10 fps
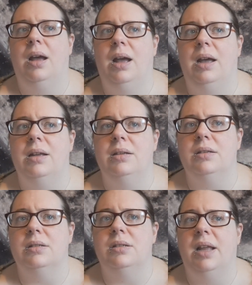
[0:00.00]

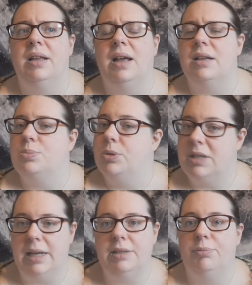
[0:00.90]
and it has
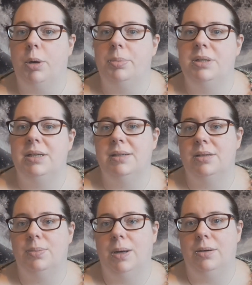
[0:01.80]
protective properties
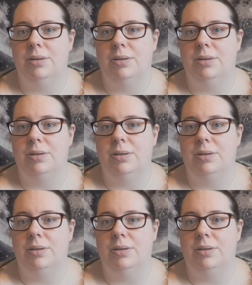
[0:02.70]
as well.